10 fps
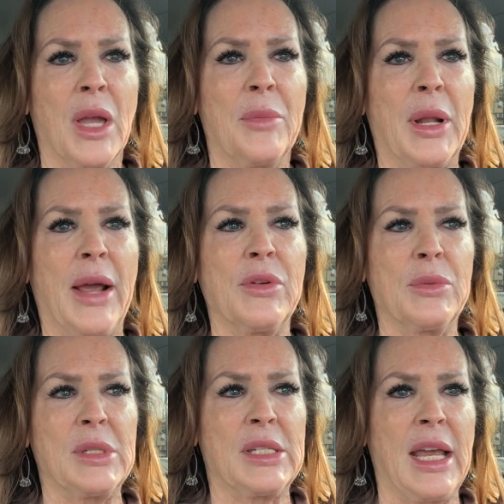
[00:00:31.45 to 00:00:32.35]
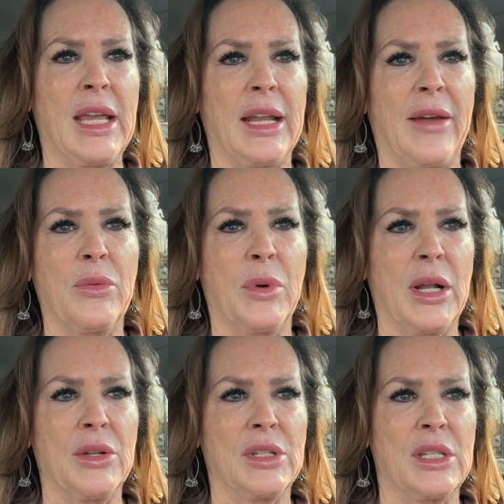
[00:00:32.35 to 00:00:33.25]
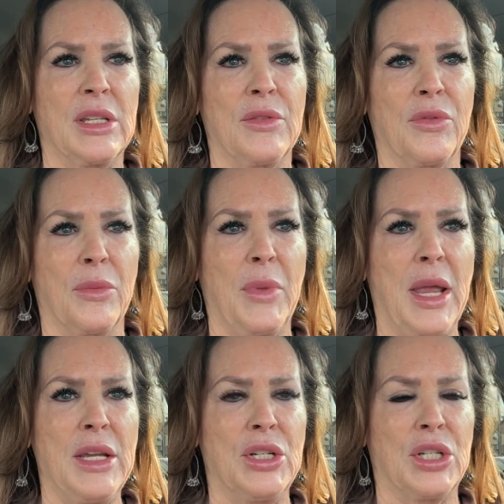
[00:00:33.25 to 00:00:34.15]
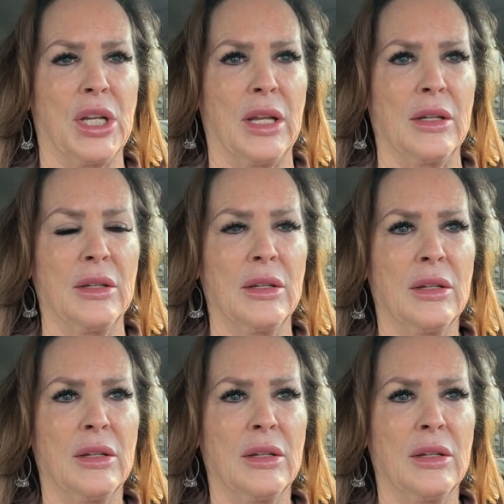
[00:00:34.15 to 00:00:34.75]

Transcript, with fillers: but everyone's taking everyone else's information